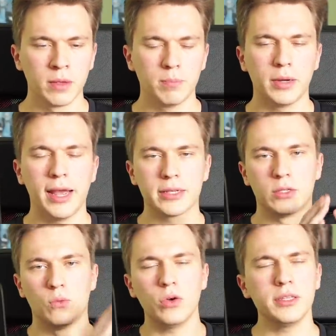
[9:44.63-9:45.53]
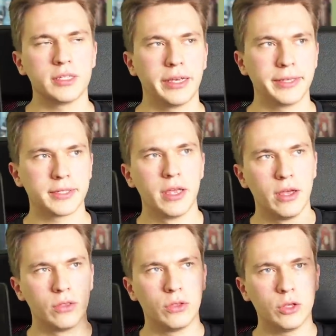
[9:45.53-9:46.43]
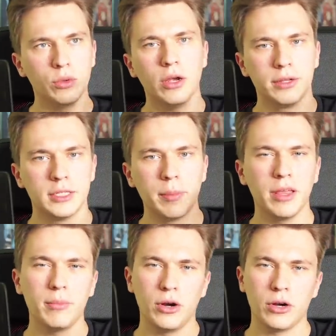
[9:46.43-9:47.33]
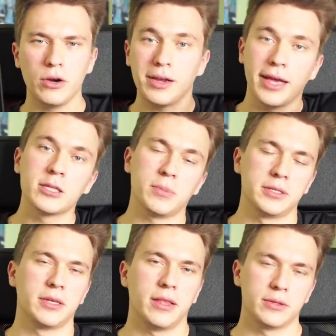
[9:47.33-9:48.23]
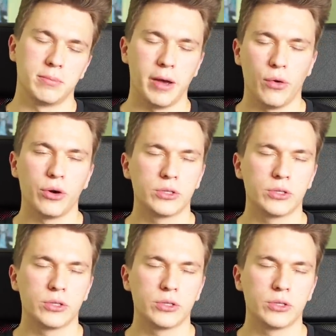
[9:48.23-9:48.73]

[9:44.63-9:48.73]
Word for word: but Axel 1 says the unit on top of that marker gains plus 10,000 power.